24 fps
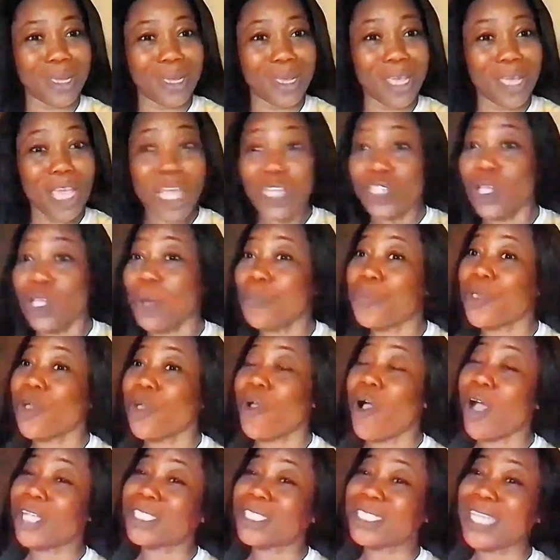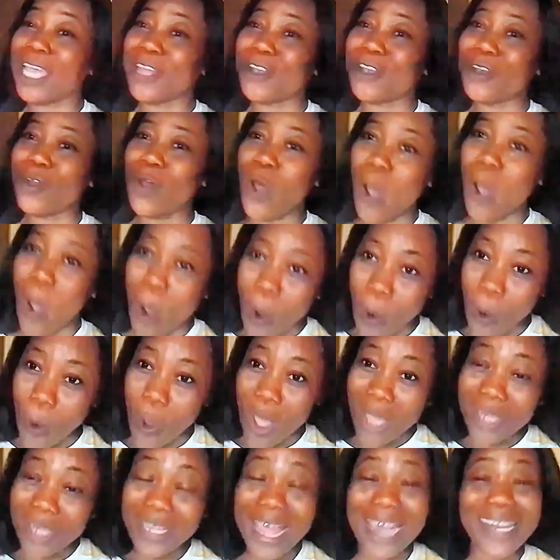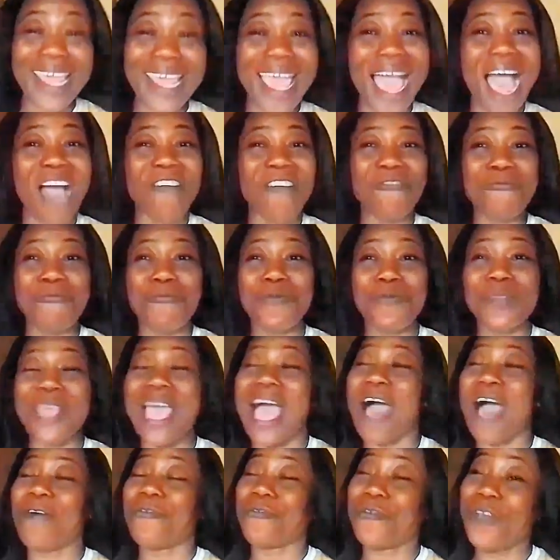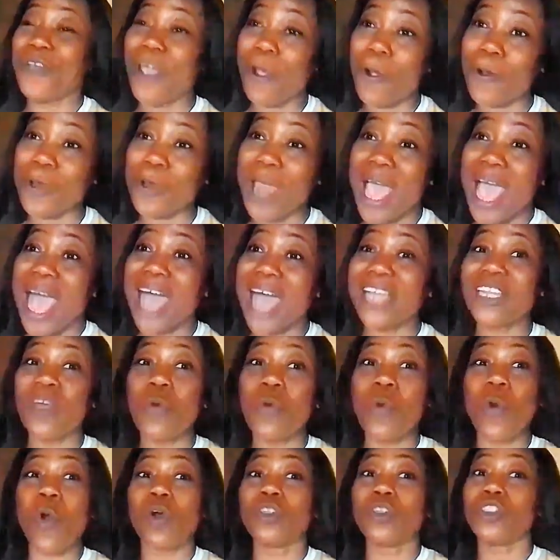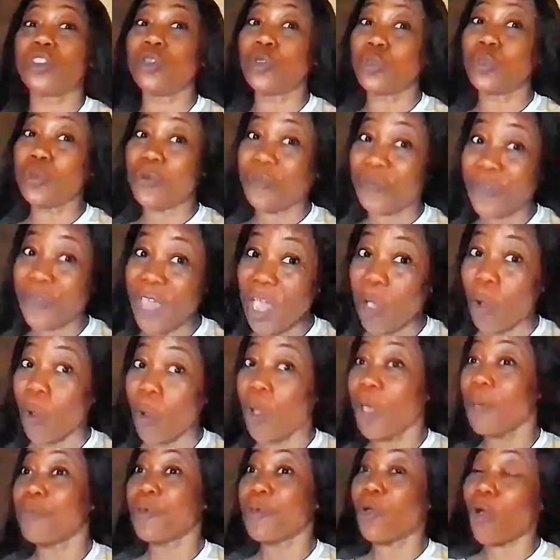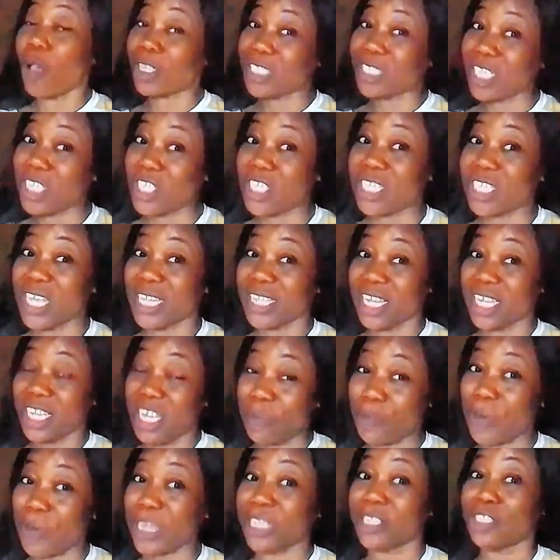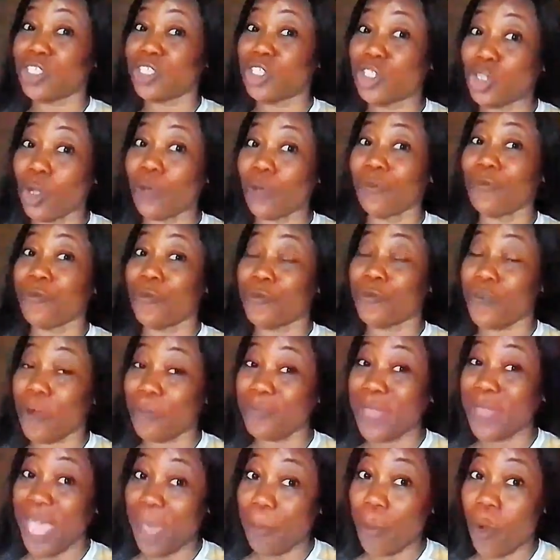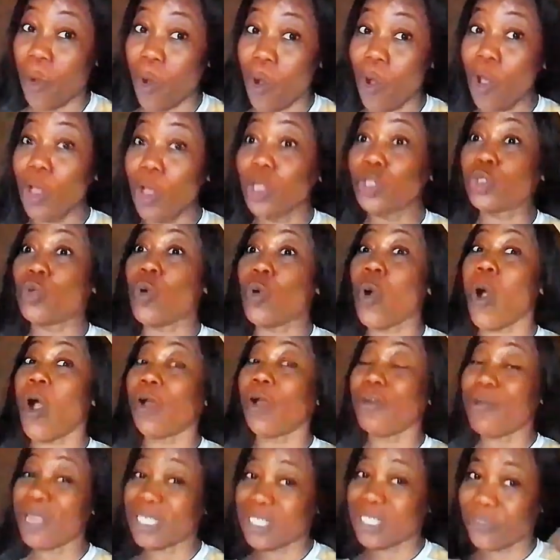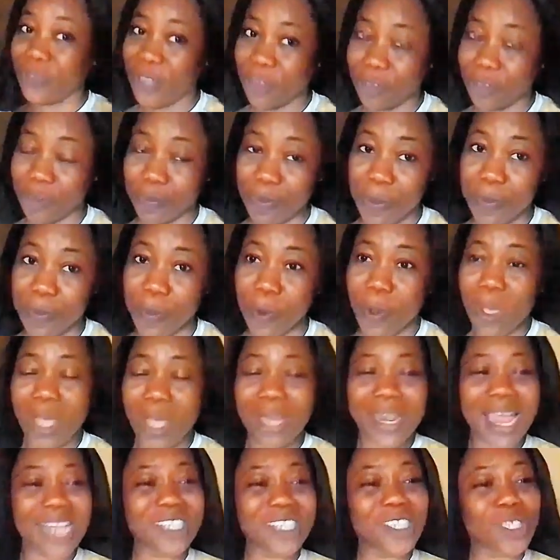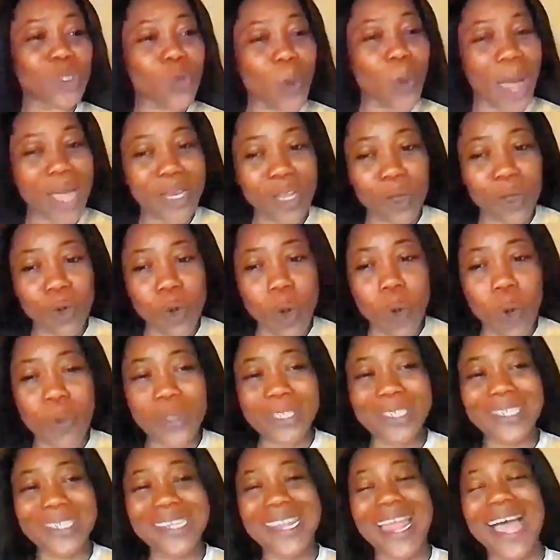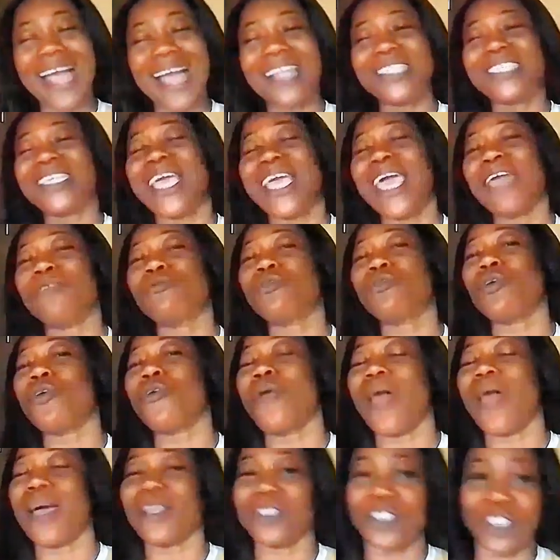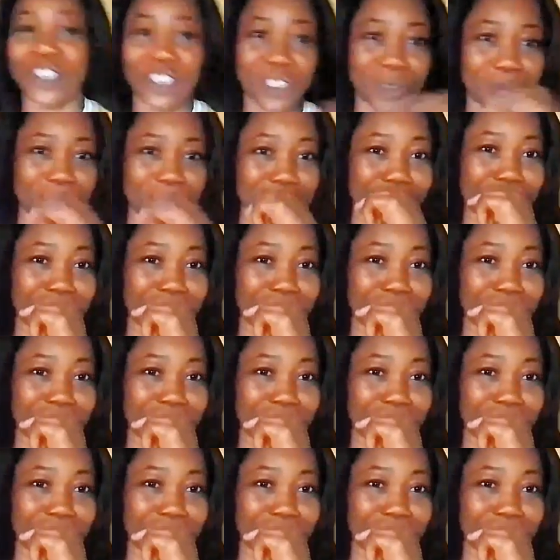So because they know that they have failed and they will continue to fail, because it's a deliberate decision from them to always fail the people, that is why they go with large entourage.